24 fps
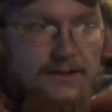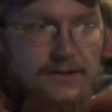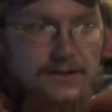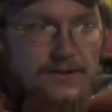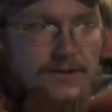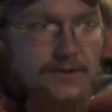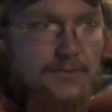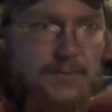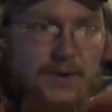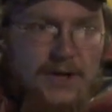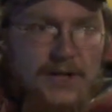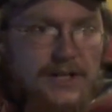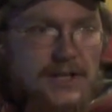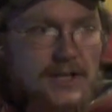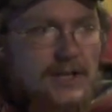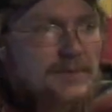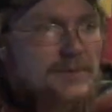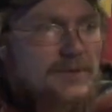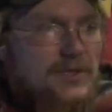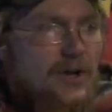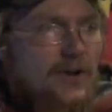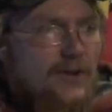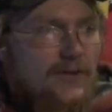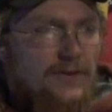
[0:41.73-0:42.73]
So buddy
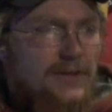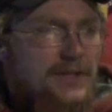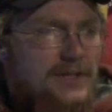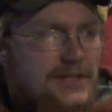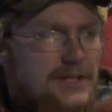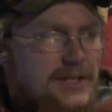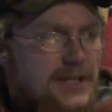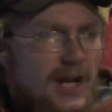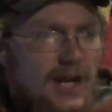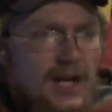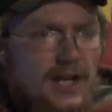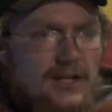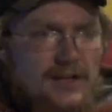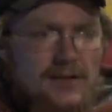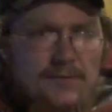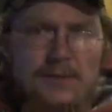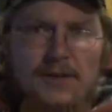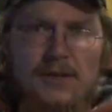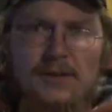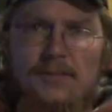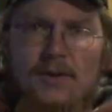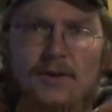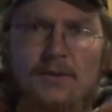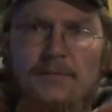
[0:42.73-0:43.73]
comes over and he's talking to
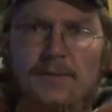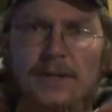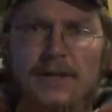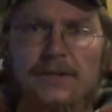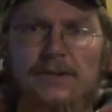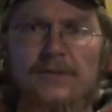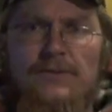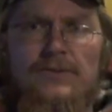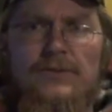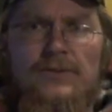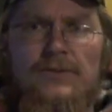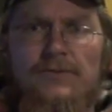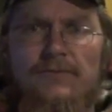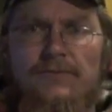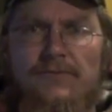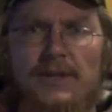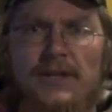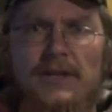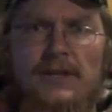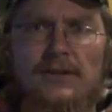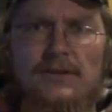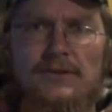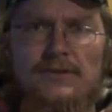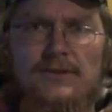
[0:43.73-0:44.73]
me about my YouTube
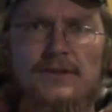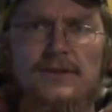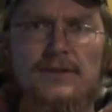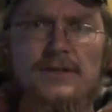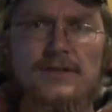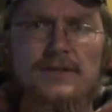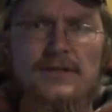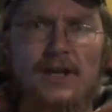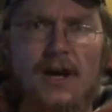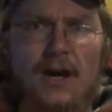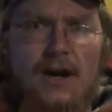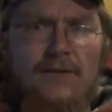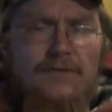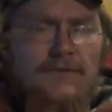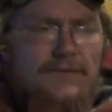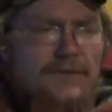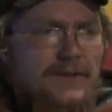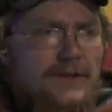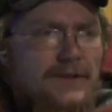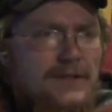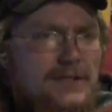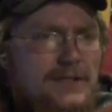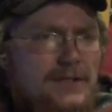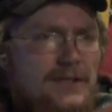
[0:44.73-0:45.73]
videos and stuff
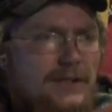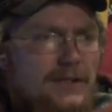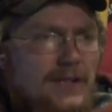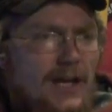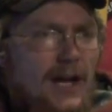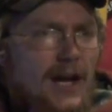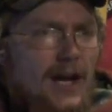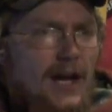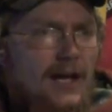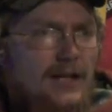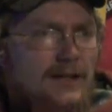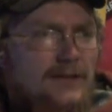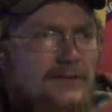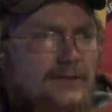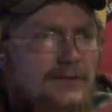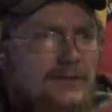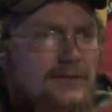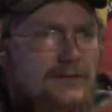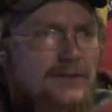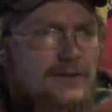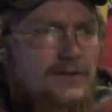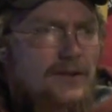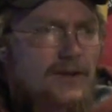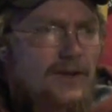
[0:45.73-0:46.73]
and this and that.
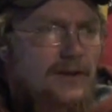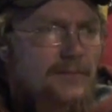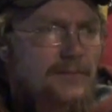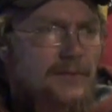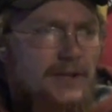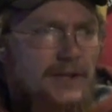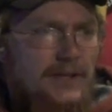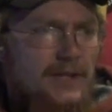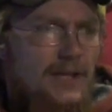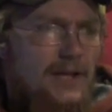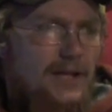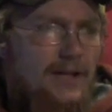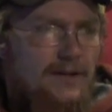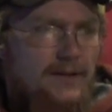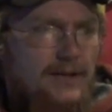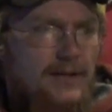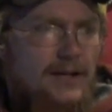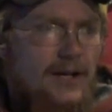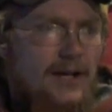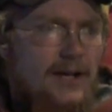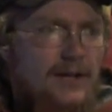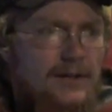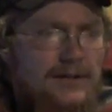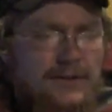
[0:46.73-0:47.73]
And so I'm like, yeah,
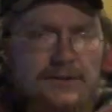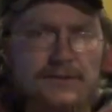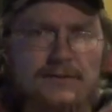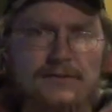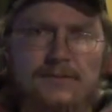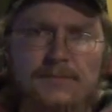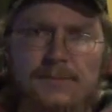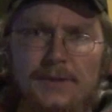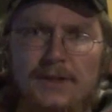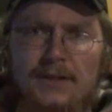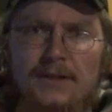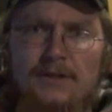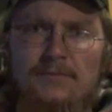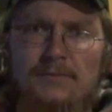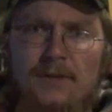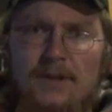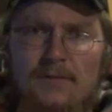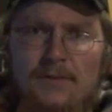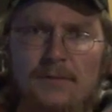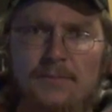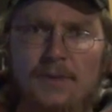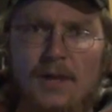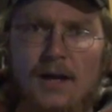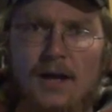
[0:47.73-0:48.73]
right on, you know what I mean,
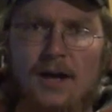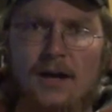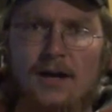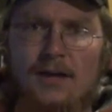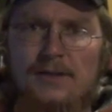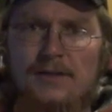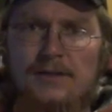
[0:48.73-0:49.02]
blah, blah, blah.